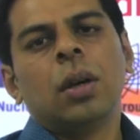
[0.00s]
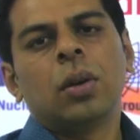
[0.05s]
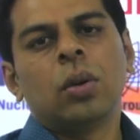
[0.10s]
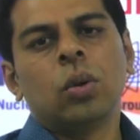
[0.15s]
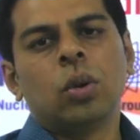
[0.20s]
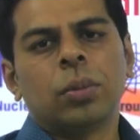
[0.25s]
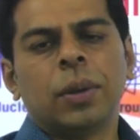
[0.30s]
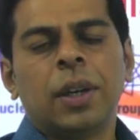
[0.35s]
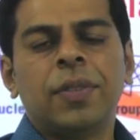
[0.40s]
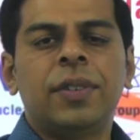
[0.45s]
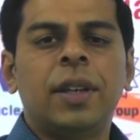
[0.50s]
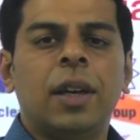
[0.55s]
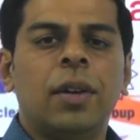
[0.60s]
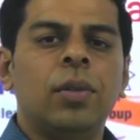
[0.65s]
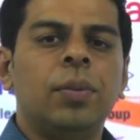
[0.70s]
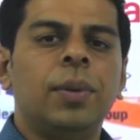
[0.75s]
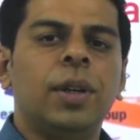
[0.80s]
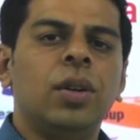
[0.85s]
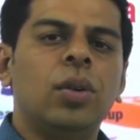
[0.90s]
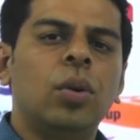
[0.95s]
If there will be
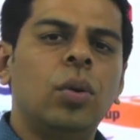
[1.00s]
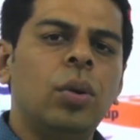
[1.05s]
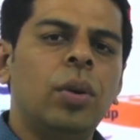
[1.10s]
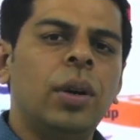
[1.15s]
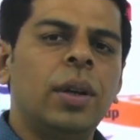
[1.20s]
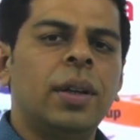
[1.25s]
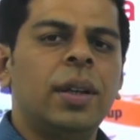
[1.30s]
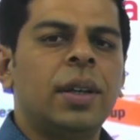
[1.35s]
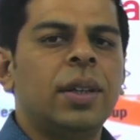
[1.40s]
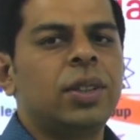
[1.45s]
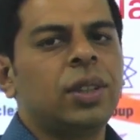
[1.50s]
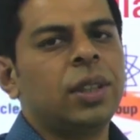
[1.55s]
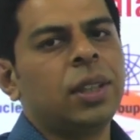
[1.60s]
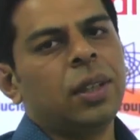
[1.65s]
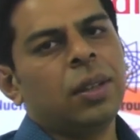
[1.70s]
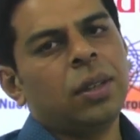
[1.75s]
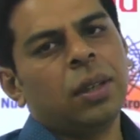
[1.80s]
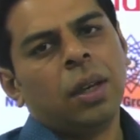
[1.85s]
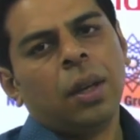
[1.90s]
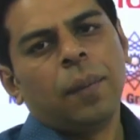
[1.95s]
no energy,
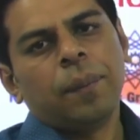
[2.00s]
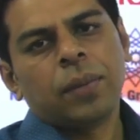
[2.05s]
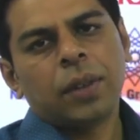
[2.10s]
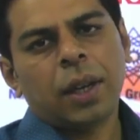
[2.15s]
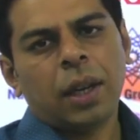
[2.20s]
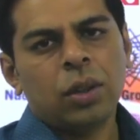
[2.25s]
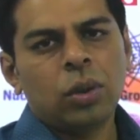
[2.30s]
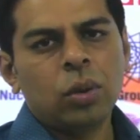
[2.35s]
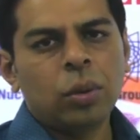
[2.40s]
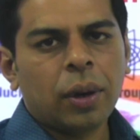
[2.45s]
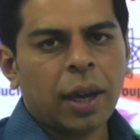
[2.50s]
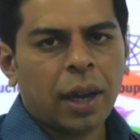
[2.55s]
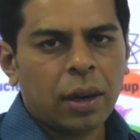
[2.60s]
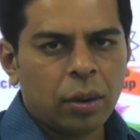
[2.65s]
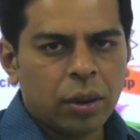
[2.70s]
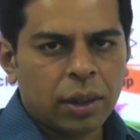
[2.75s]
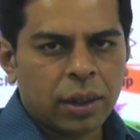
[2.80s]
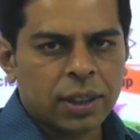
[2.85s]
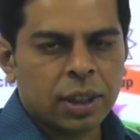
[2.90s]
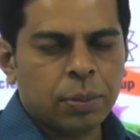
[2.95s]
then you cannot
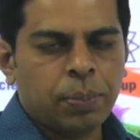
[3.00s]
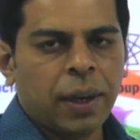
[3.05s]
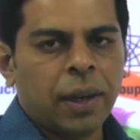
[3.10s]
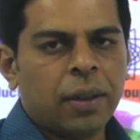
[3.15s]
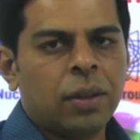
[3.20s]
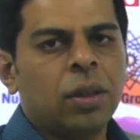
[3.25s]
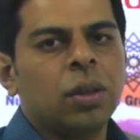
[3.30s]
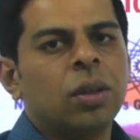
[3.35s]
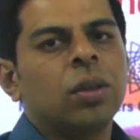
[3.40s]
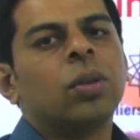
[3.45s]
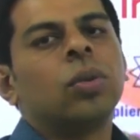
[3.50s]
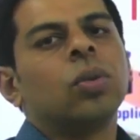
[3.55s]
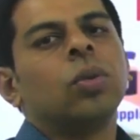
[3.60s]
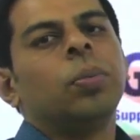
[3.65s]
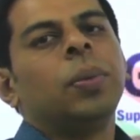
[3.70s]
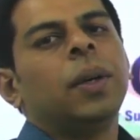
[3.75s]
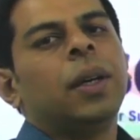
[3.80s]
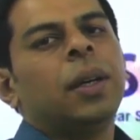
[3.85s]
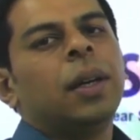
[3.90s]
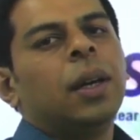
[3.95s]
expect to
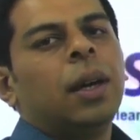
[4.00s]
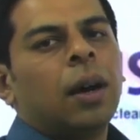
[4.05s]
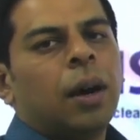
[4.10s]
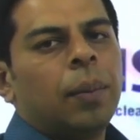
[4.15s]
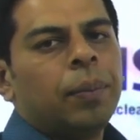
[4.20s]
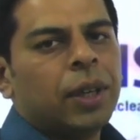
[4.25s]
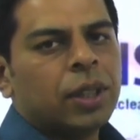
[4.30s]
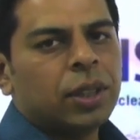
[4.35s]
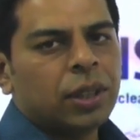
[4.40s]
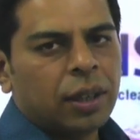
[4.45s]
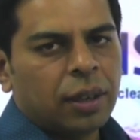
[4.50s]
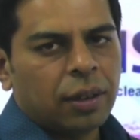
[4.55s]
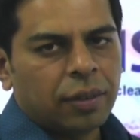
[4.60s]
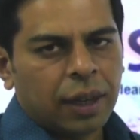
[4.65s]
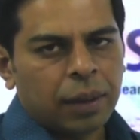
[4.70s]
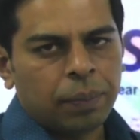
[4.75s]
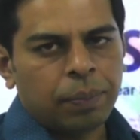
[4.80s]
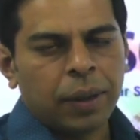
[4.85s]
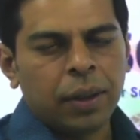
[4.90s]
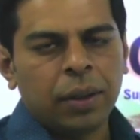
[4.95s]
be a major
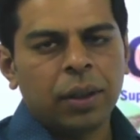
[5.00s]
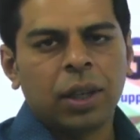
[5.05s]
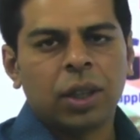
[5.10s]
developing nation.